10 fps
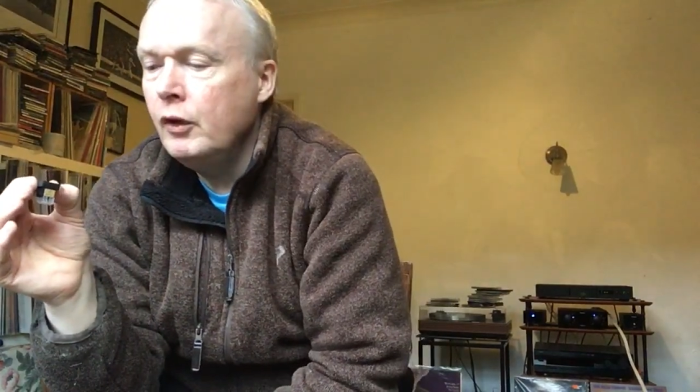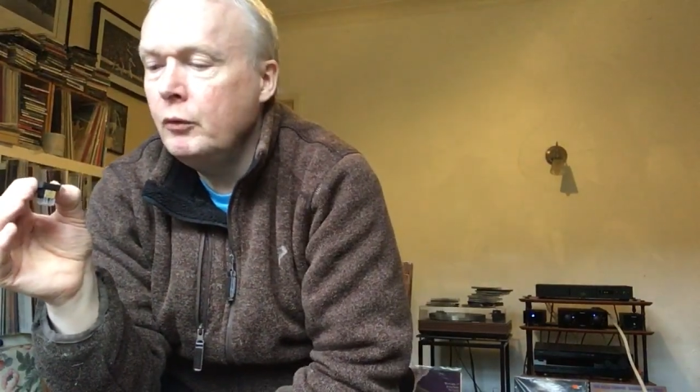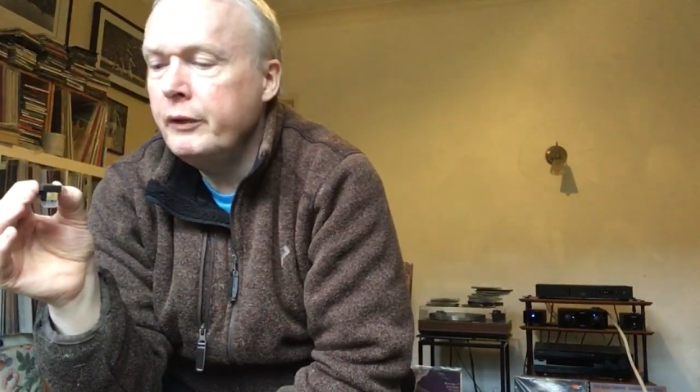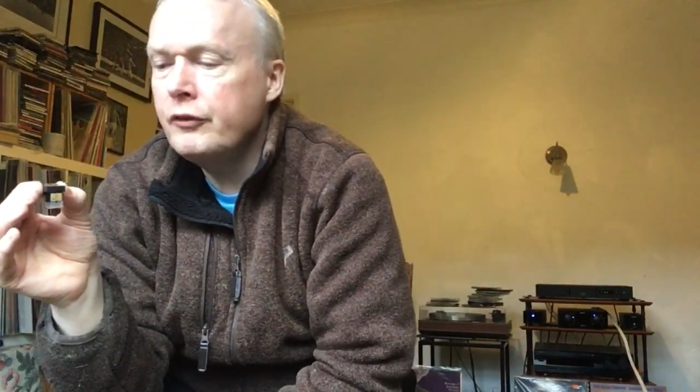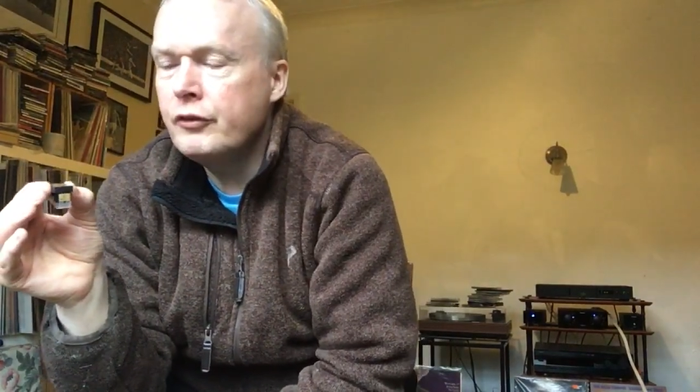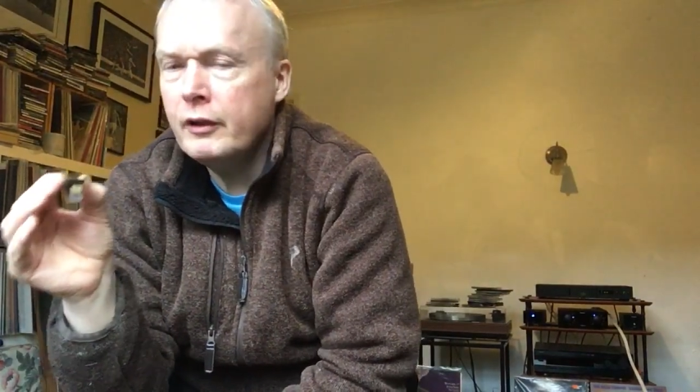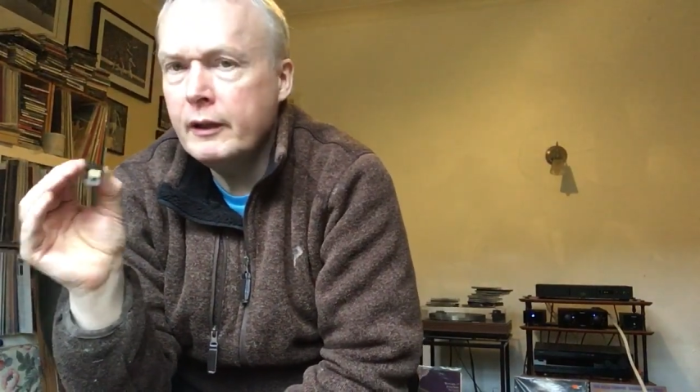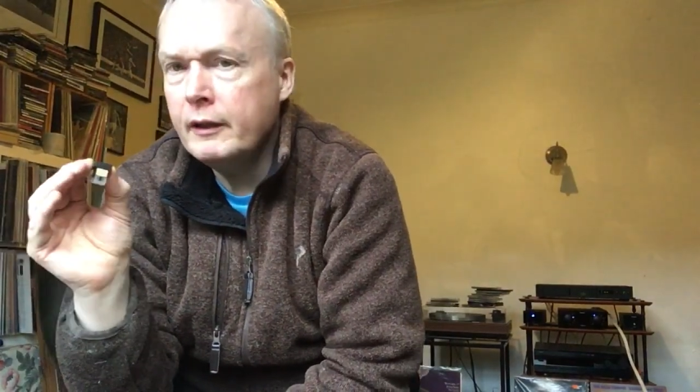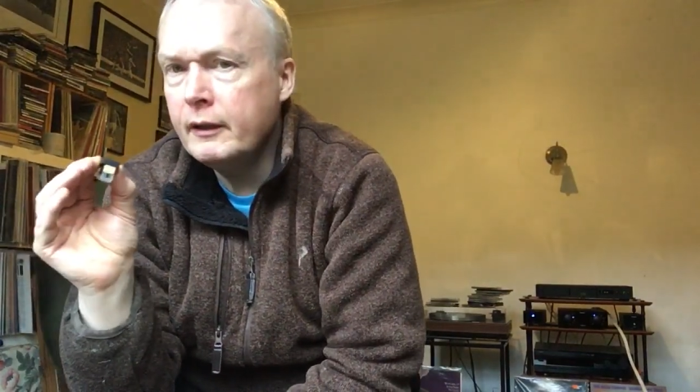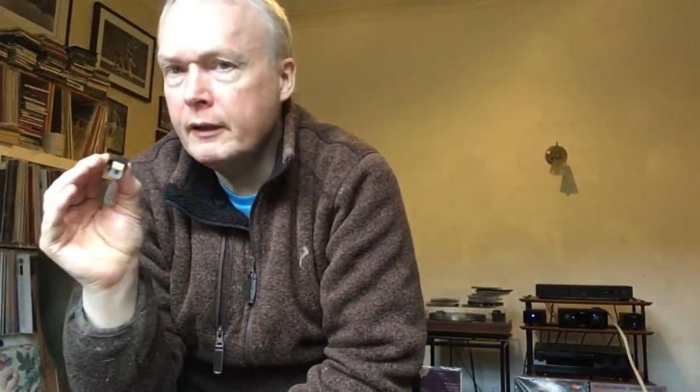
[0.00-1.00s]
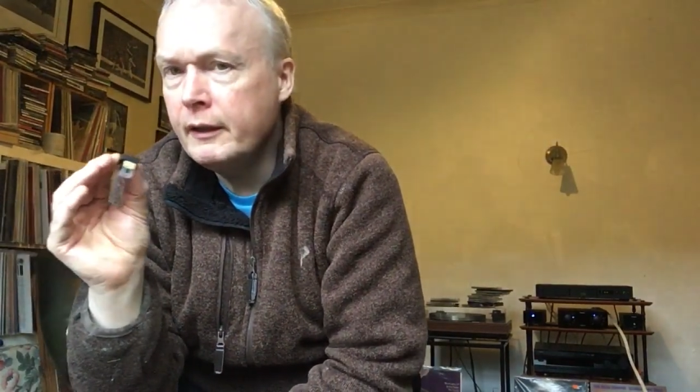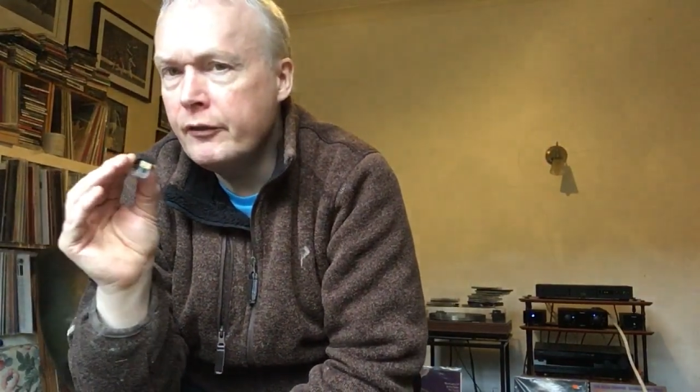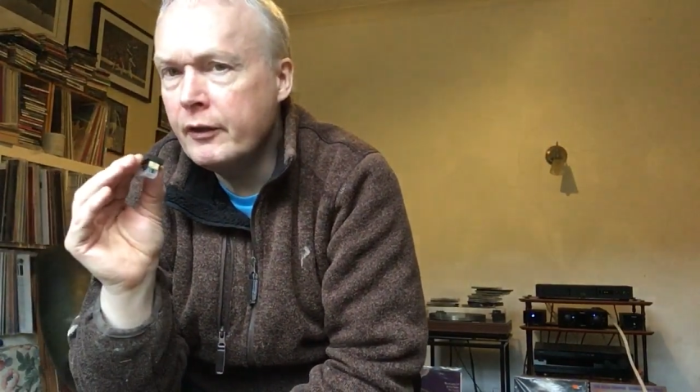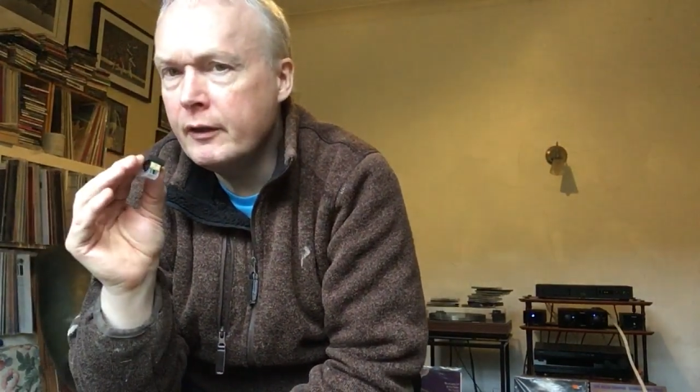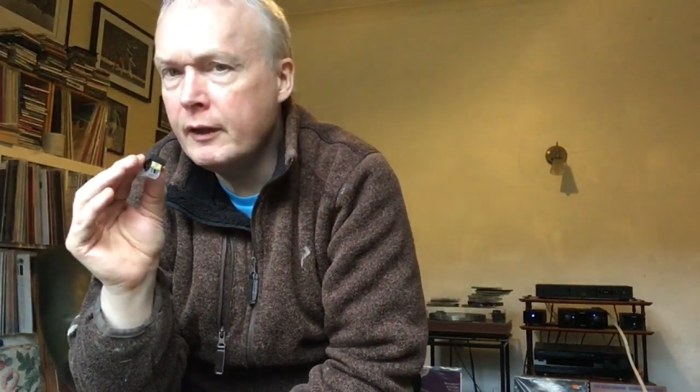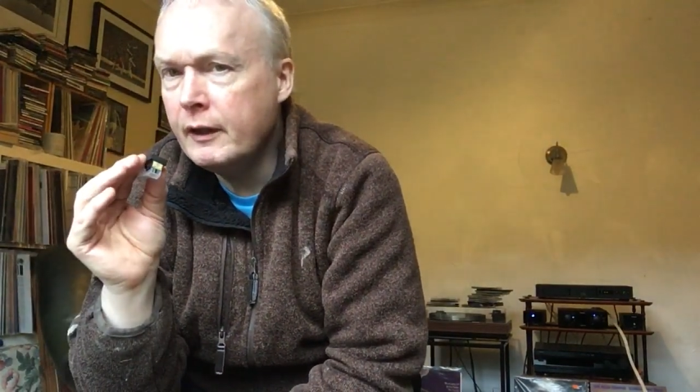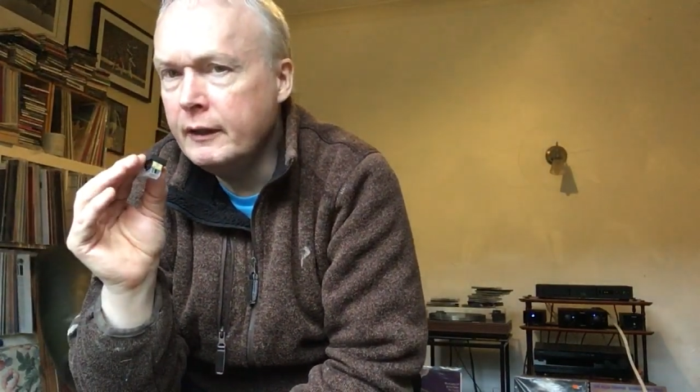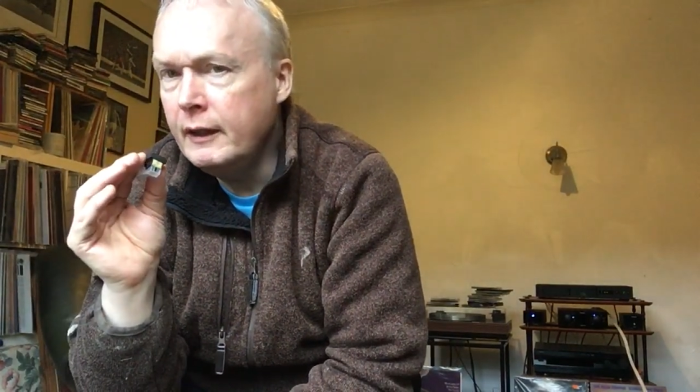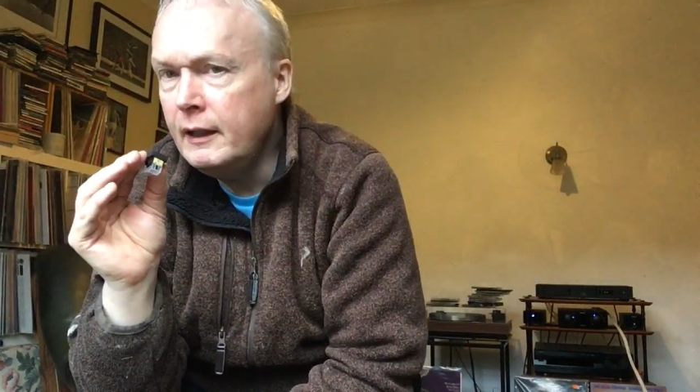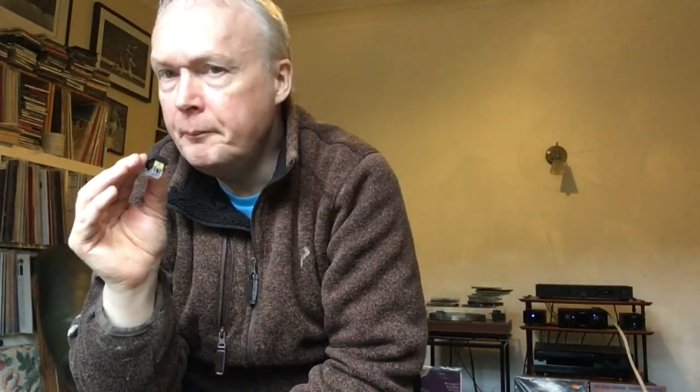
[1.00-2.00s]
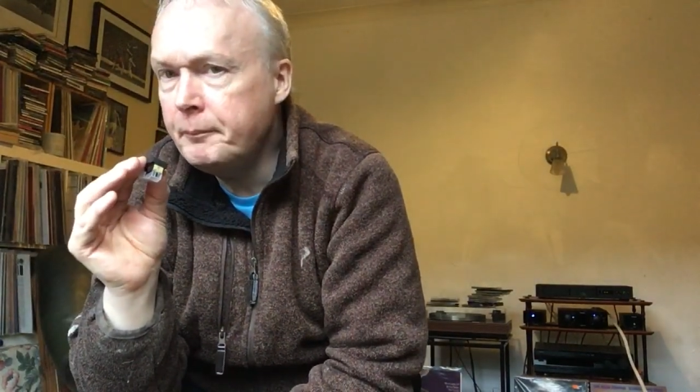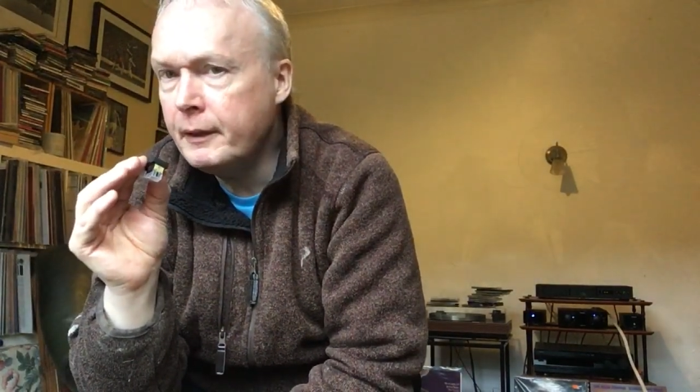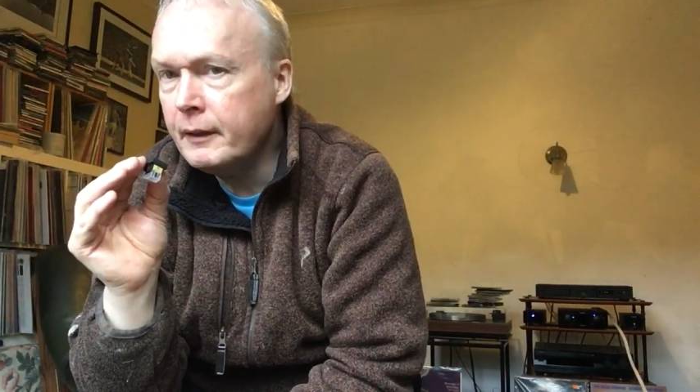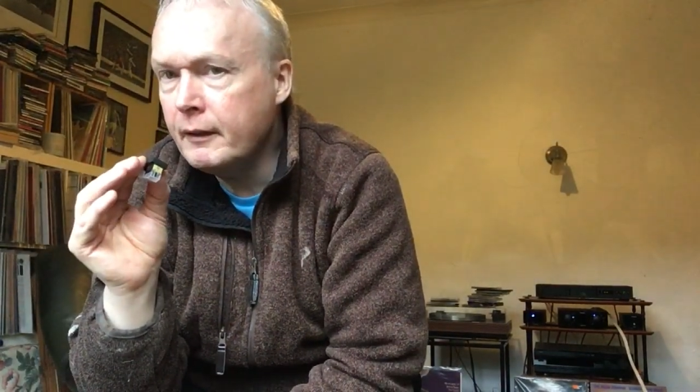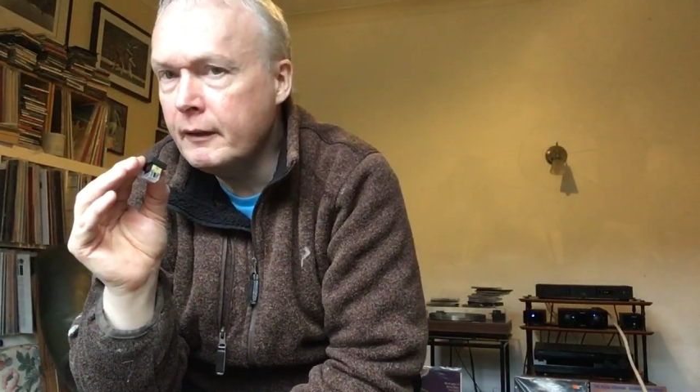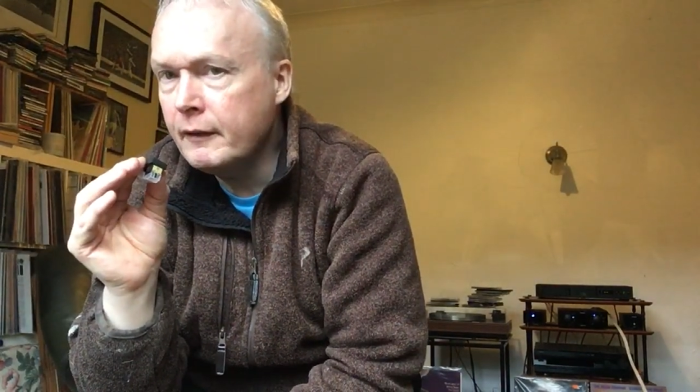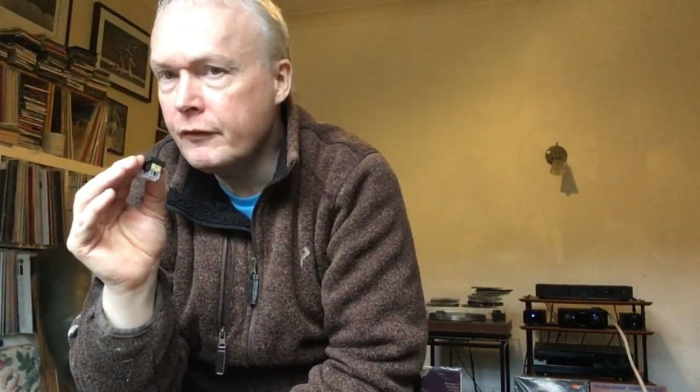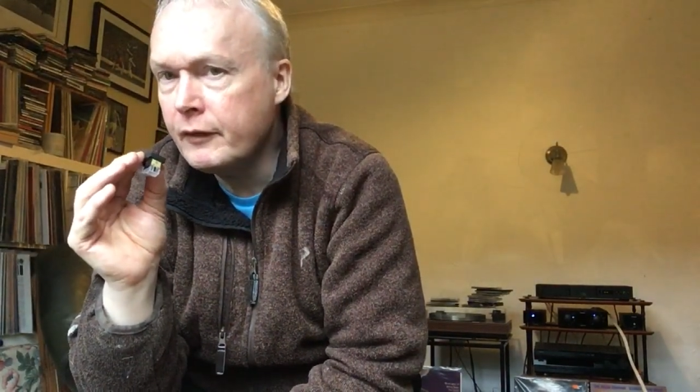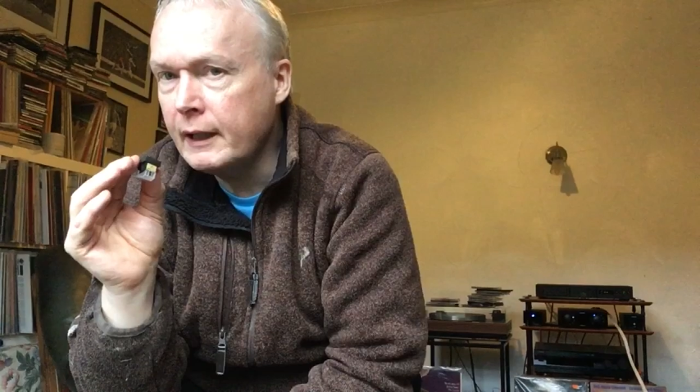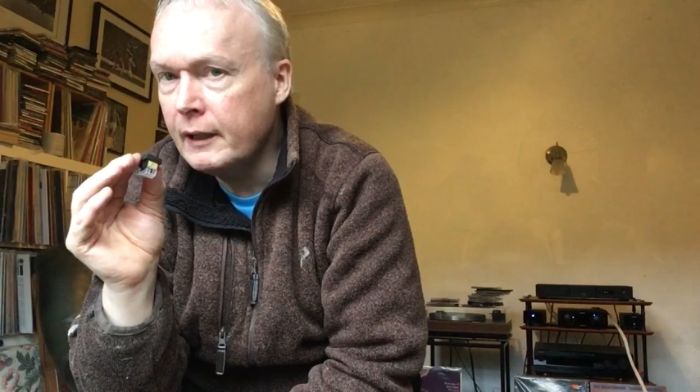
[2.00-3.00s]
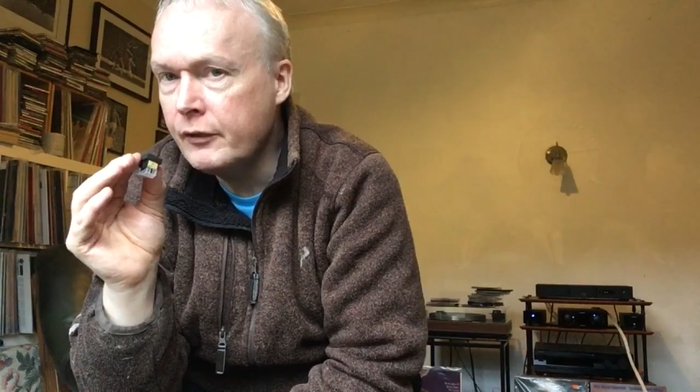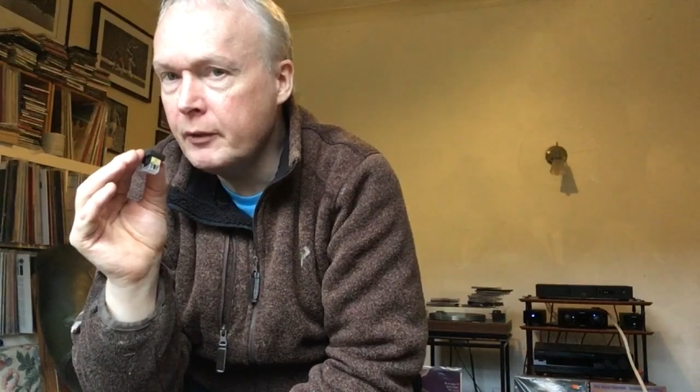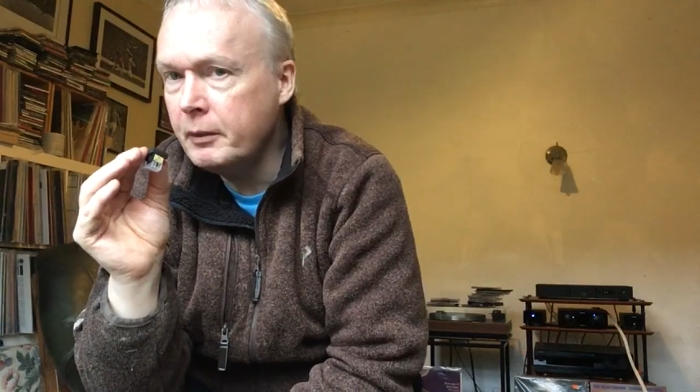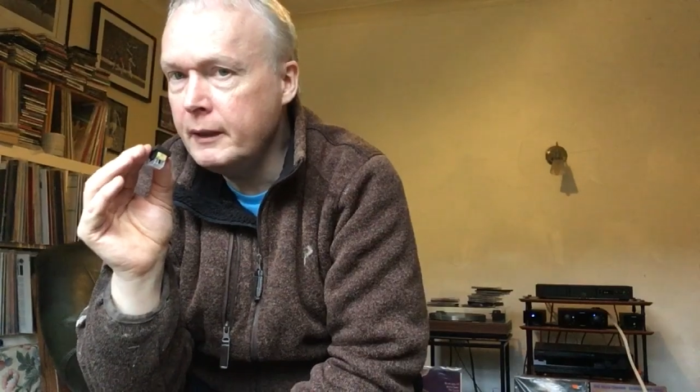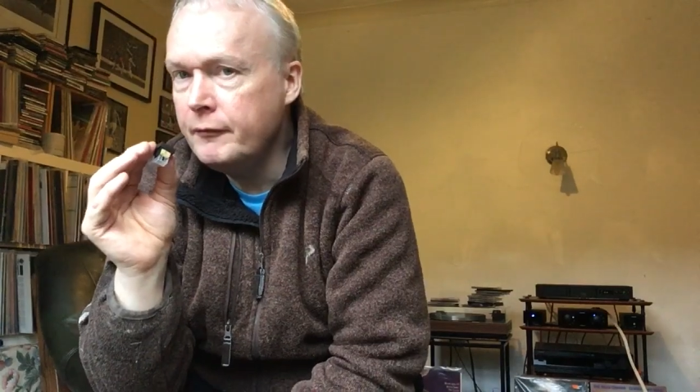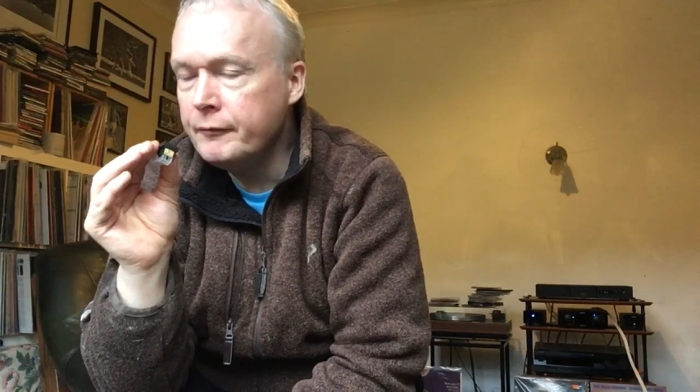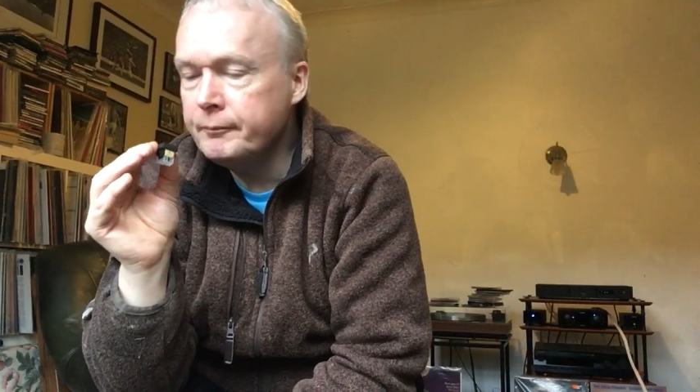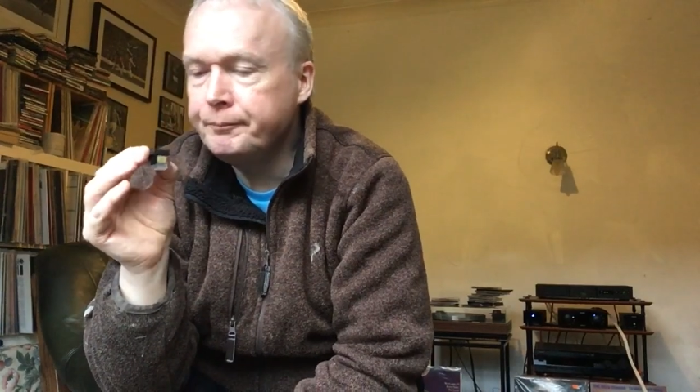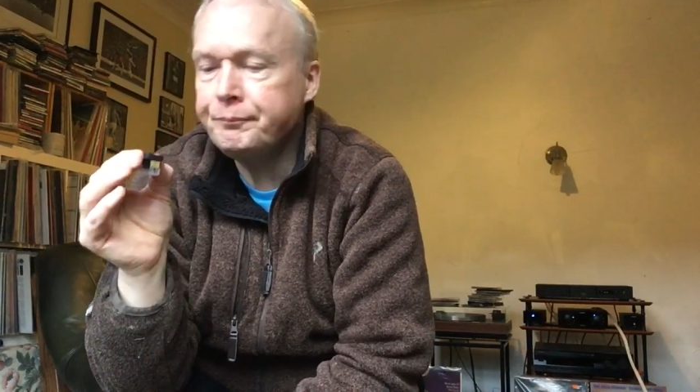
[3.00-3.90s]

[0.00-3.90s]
which is an elliptical stylus, I believe.